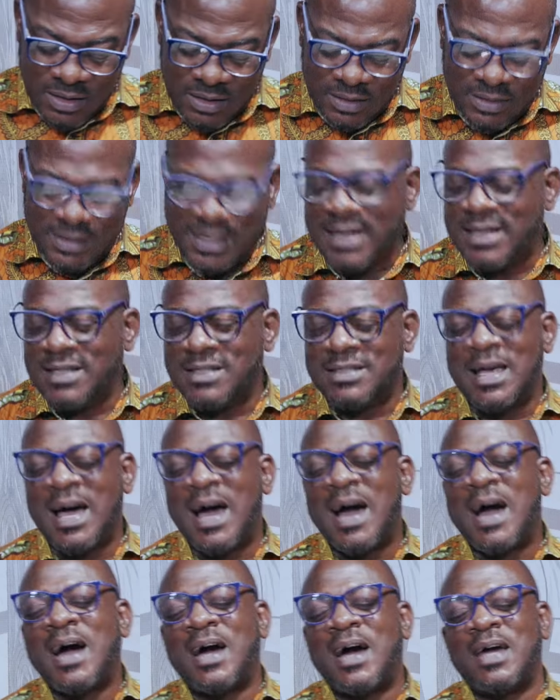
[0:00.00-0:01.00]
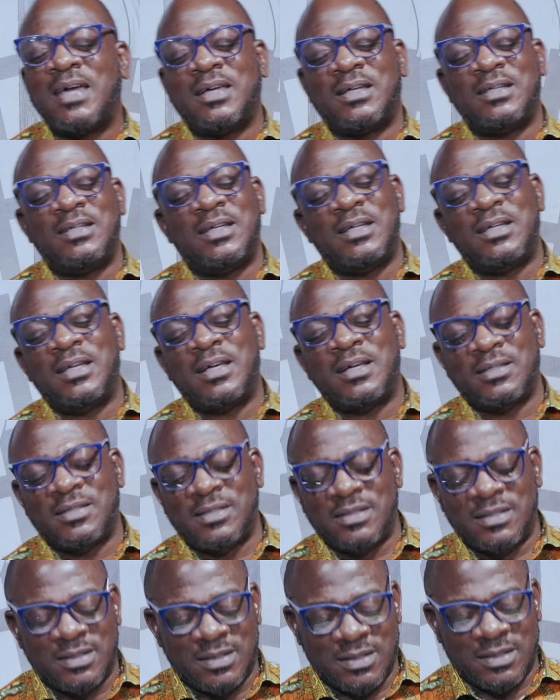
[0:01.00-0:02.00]
that is higher than
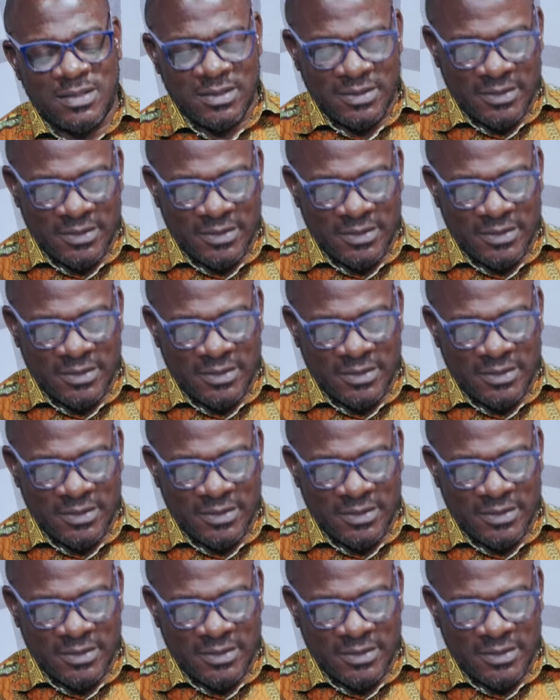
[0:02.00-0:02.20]
us.